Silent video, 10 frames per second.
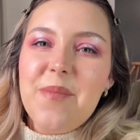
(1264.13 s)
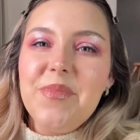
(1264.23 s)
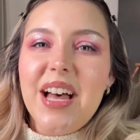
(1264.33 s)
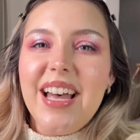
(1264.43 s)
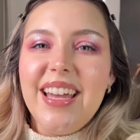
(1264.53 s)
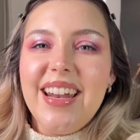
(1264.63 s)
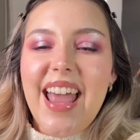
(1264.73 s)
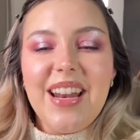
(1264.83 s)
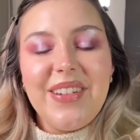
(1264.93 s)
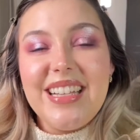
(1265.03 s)
But
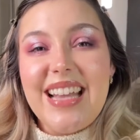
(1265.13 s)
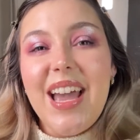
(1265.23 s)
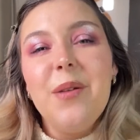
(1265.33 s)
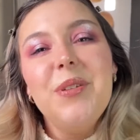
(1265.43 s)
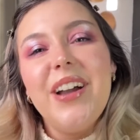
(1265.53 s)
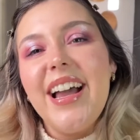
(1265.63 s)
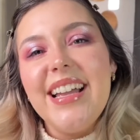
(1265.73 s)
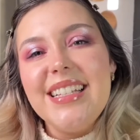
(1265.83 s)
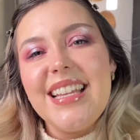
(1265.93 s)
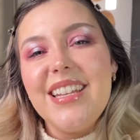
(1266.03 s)
anyways, I hope you
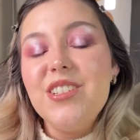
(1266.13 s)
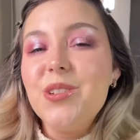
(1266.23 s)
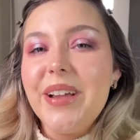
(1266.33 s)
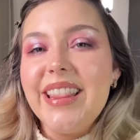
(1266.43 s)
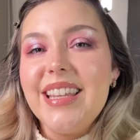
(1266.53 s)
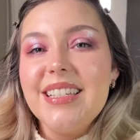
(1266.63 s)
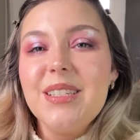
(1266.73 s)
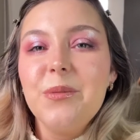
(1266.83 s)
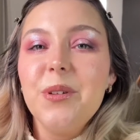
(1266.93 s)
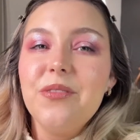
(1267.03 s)
guys enjoyed this
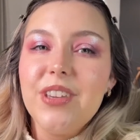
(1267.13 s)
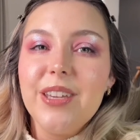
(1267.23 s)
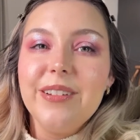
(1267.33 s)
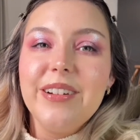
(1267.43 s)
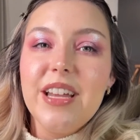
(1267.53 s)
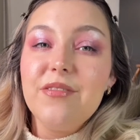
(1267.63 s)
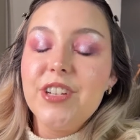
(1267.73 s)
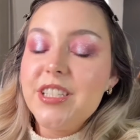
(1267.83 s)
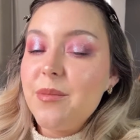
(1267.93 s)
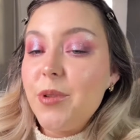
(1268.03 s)
review and
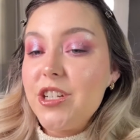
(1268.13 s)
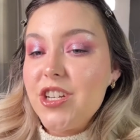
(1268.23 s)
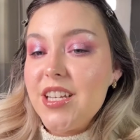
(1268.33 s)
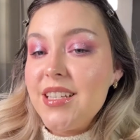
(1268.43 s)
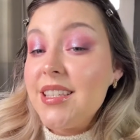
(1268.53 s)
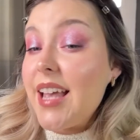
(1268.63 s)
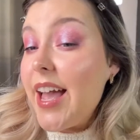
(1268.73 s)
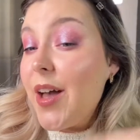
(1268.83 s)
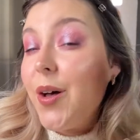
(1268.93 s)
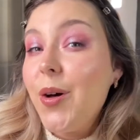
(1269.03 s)
first impressions. I
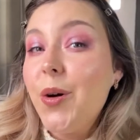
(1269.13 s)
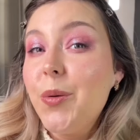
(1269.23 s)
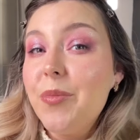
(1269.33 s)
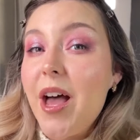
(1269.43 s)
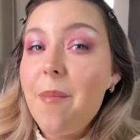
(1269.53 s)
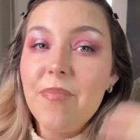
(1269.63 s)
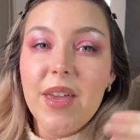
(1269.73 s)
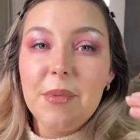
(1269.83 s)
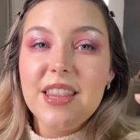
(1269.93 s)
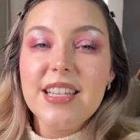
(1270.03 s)
hope that
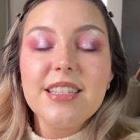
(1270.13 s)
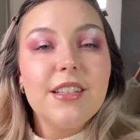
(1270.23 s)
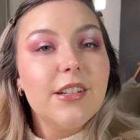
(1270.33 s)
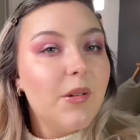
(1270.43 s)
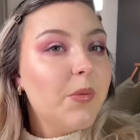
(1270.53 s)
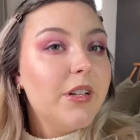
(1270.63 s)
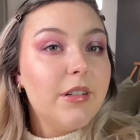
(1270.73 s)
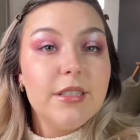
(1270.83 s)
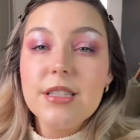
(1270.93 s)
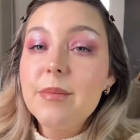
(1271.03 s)
maybe this look will
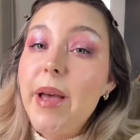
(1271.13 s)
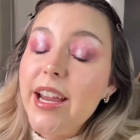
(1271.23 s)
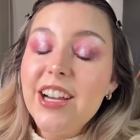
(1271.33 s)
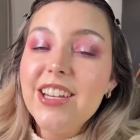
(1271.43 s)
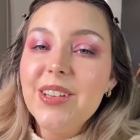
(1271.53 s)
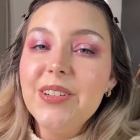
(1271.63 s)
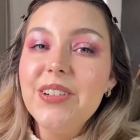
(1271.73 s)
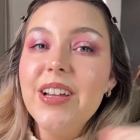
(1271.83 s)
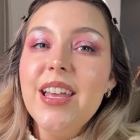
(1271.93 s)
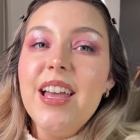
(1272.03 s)
inspire
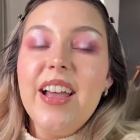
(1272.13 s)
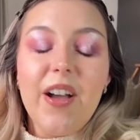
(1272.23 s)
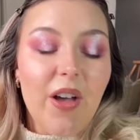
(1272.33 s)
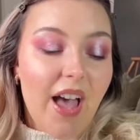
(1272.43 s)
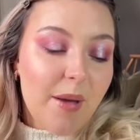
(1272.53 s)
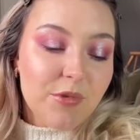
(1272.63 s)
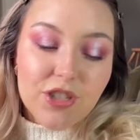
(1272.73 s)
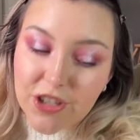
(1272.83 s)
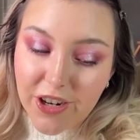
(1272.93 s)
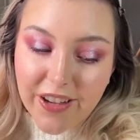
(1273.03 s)
you. I'm
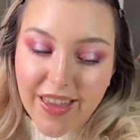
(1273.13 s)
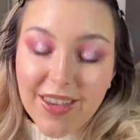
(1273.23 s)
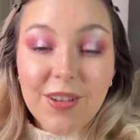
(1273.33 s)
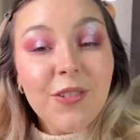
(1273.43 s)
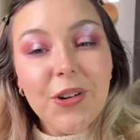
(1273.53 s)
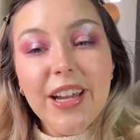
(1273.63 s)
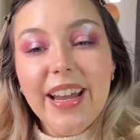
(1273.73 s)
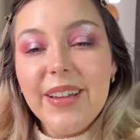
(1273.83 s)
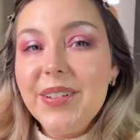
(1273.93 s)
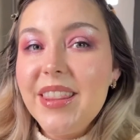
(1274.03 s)
sure that you can create
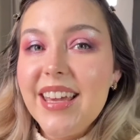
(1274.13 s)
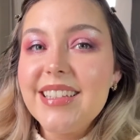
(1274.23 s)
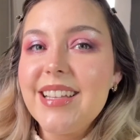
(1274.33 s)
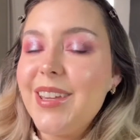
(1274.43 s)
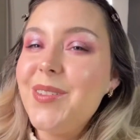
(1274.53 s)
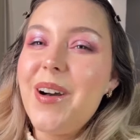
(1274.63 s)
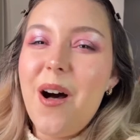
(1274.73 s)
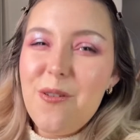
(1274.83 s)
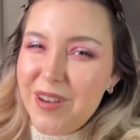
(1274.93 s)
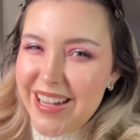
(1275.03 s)
it with things that you
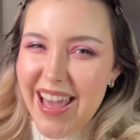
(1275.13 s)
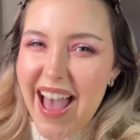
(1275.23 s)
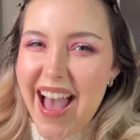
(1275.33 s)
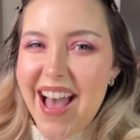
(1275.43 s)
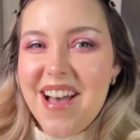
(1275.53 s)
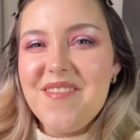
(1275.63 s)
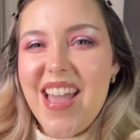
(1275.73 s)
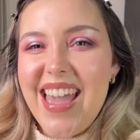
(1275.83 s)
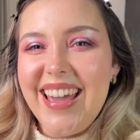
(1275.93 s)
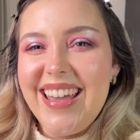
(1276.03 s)
already have,
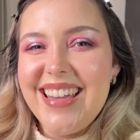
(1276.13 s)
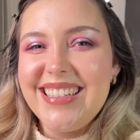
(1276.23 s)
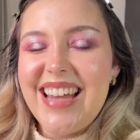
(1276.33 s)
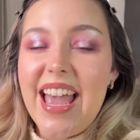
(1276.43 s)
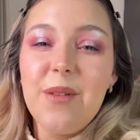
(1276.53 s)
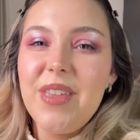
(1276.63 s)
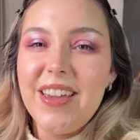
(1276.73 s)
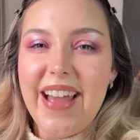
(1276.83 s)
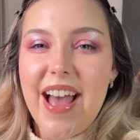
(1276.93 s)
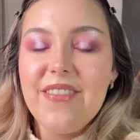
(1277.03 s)
and I hope that you
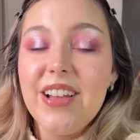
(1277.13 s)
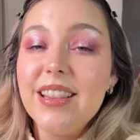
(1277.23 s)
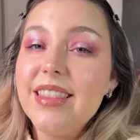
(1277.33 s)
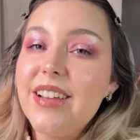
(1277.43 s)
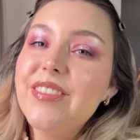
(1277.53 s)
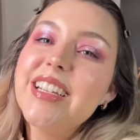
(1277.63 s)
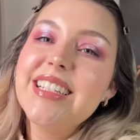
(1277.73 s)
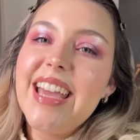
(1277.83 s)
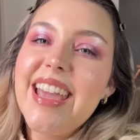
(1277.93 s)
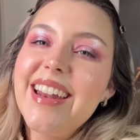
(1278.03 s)
have a lovely
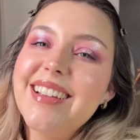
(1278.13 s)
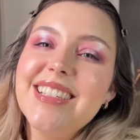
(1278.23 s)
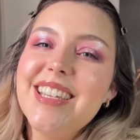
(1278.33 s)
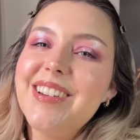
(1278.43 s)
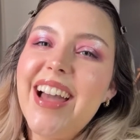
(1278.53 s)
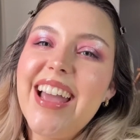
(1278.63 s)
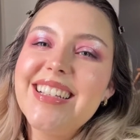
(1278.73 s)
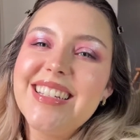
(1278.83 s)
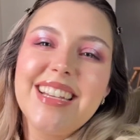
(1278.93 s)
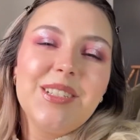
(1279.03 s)
day, and I'll see you guys
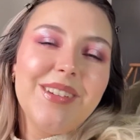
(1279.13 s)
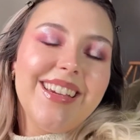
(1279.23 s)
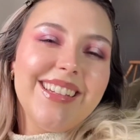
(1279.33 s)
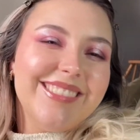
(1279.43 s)
next week.